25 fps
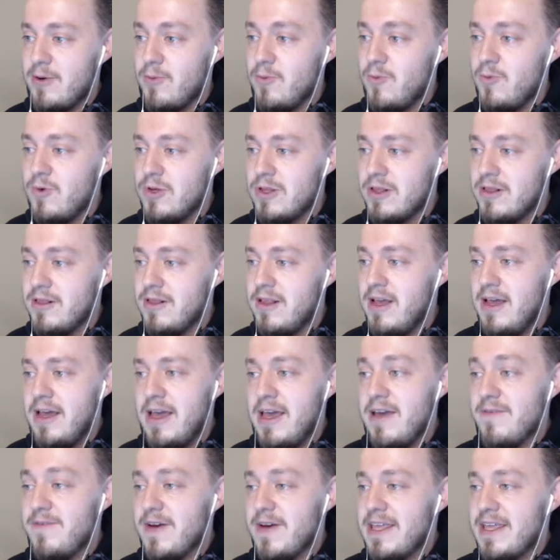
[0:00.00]
I would,
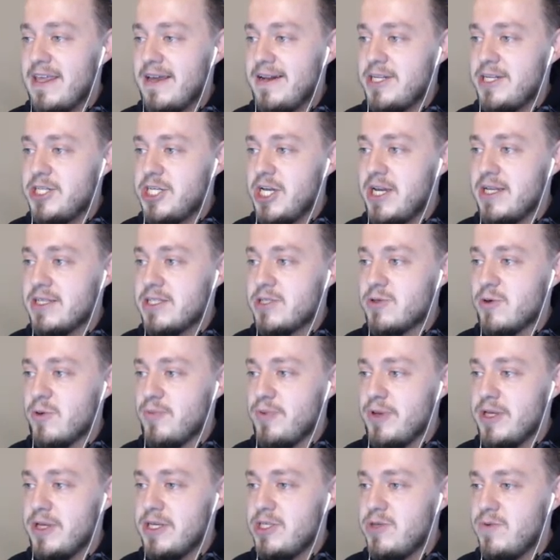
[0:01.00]
if I get a chance to
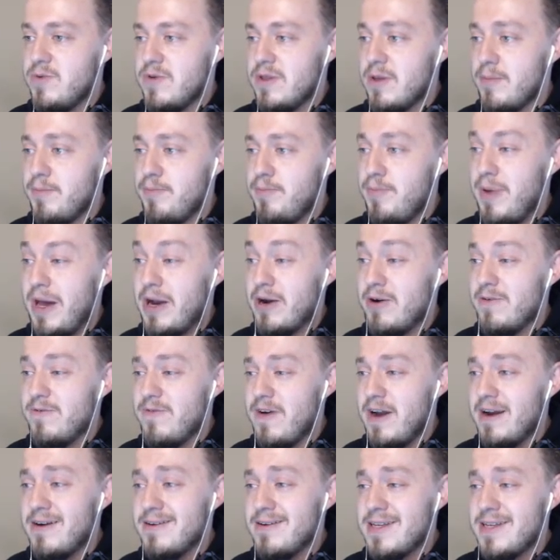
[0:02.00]
replace you with a better
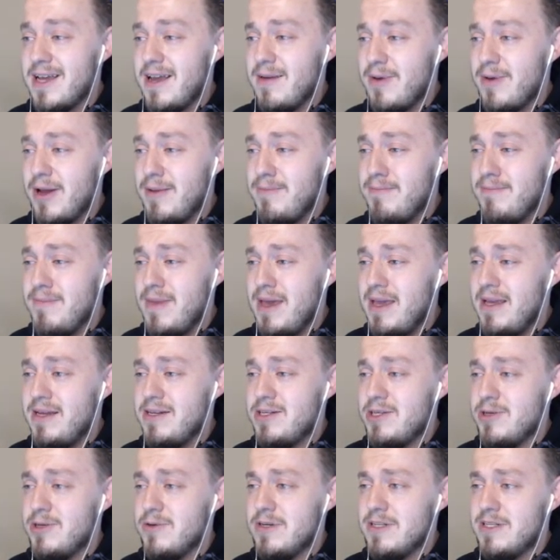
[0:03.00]
fire type, I may
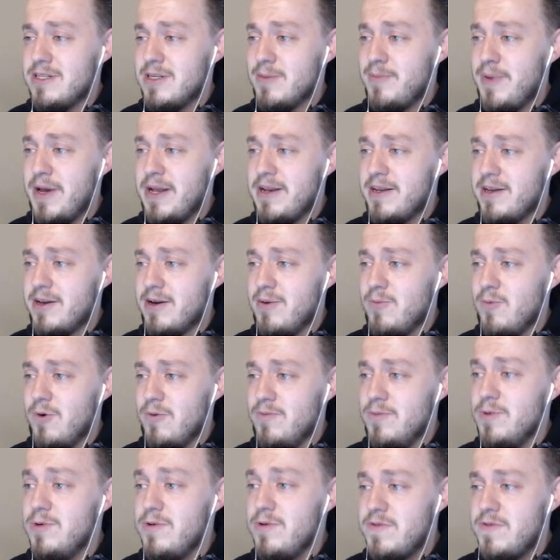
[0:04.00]
do it, depending on
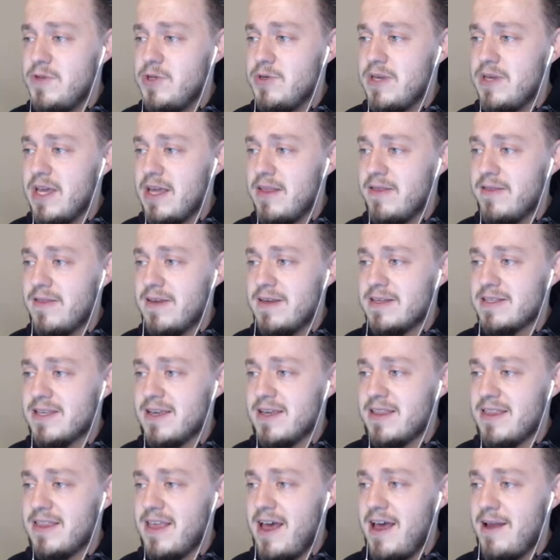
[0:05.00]
what moves you get and things
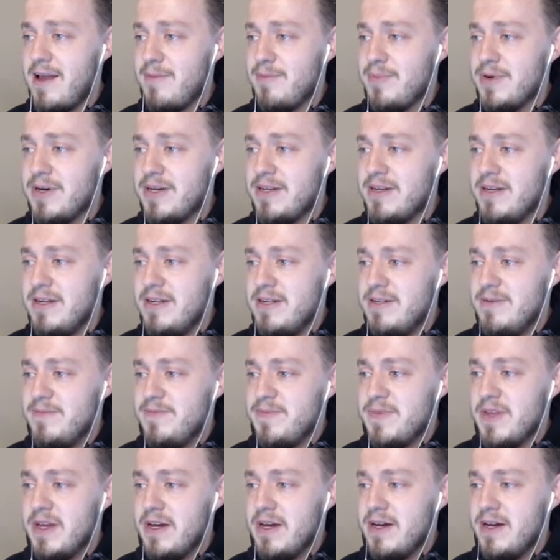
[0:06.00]
like that. But
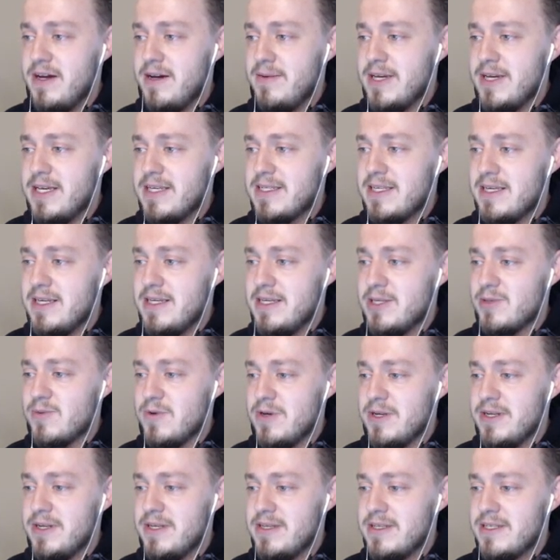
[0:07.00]
I guess it is
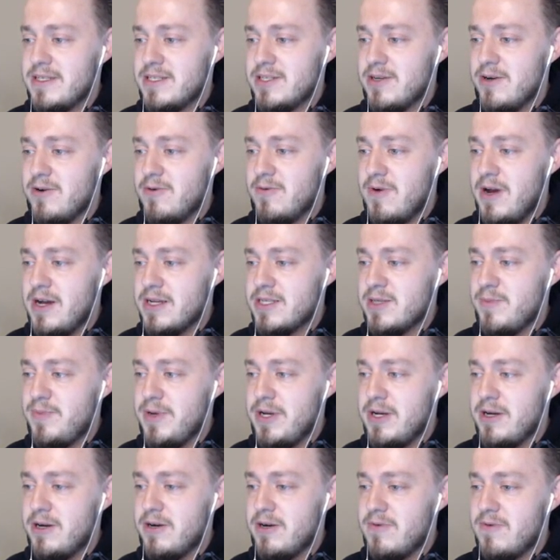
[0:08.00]
what it is. So Rocks
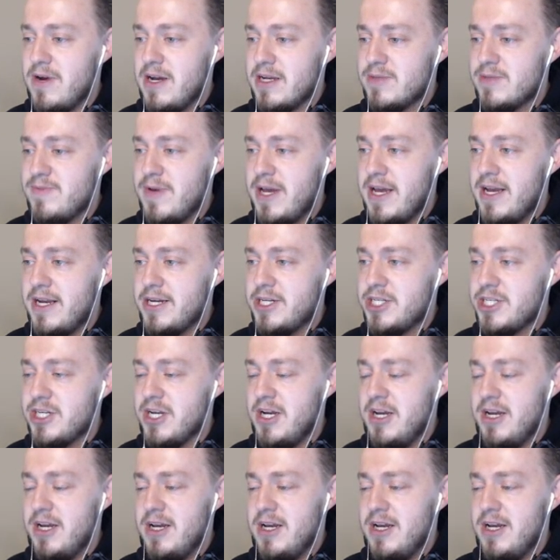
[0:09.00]
appear, Rock Smash.